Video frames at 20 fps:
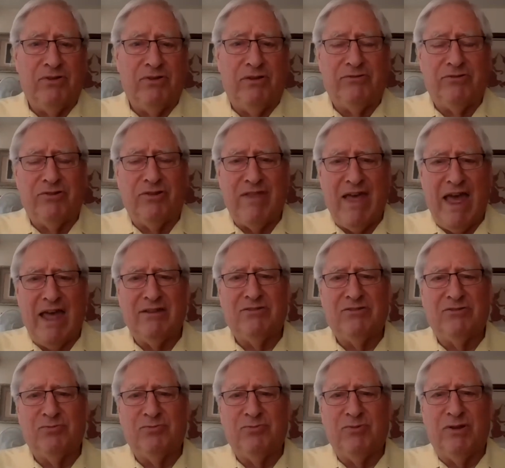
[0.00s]
And so
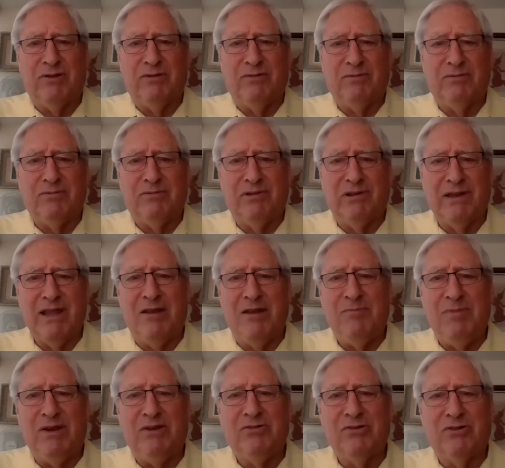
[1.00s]
that's what led
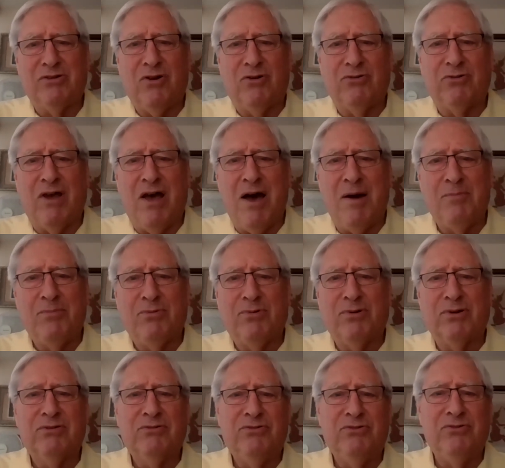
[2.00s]
me to go to
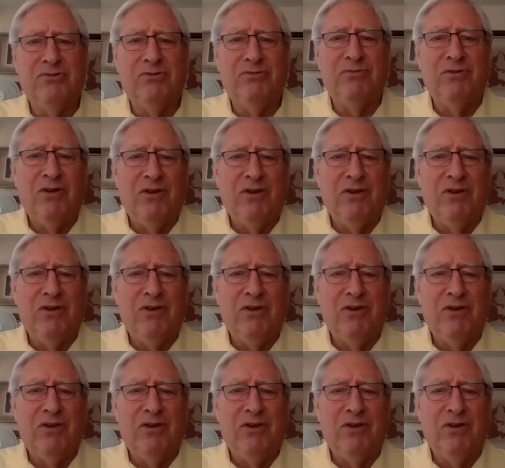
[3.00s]
Hamburg to